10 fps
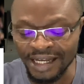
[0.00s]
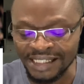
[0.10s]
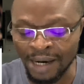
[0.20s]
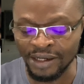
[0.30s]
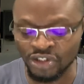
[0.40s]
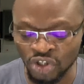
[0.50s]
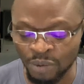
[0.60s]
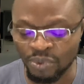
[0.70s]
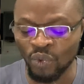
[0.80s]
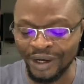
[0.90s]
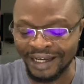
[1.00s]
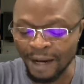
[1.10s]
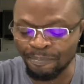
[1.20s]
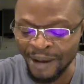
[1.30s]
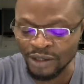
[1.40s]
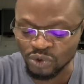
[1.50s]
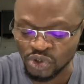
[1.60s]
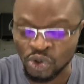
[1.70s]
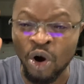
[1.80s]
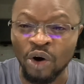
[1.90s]
is our job. We get paid to
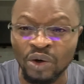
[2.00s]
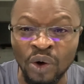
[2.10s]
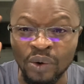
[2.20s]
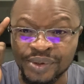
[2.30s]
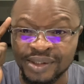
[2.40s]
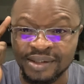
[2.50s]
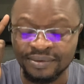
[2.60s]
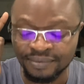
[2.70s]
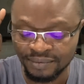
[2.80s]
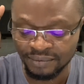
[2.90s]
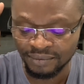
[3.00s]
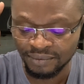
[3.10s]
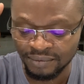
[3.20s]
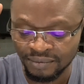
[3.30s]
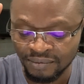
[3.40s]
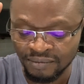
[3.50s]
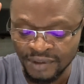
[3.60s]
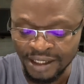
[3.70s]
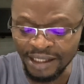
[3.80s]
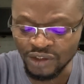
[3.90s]
score goals.
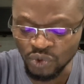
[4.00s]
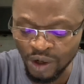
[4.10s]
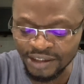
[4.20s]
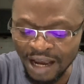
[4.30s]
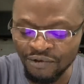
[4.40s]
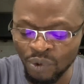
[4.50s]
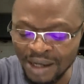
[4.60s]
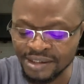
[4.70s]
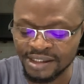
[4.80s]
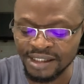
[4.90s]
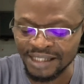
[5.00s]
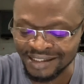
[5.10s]
It's what everyone sees